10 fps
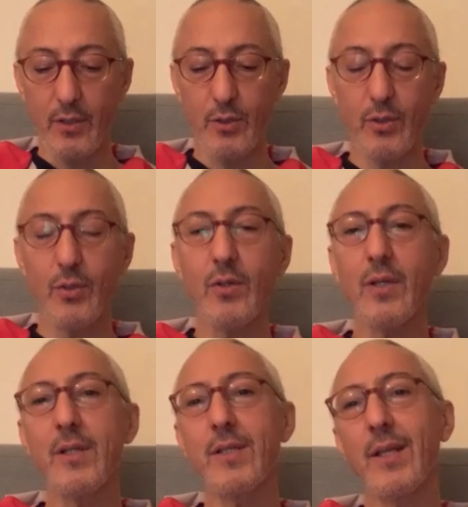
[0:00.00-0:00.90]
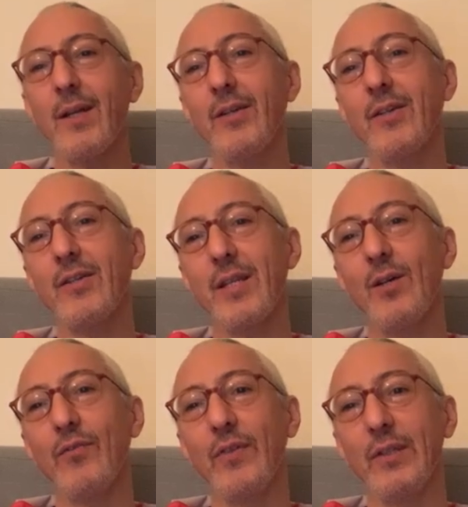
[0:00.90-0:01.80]
do you consider
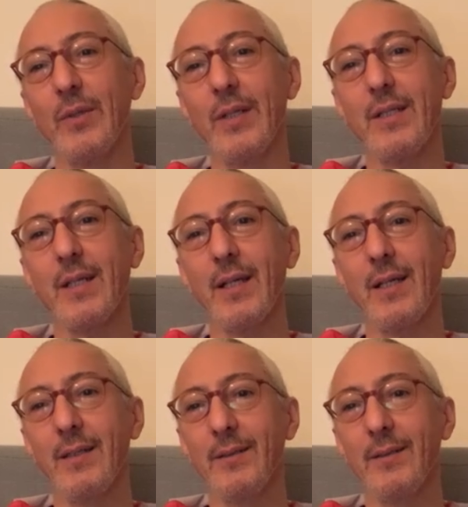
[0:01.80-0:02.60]
yourself a lunatic?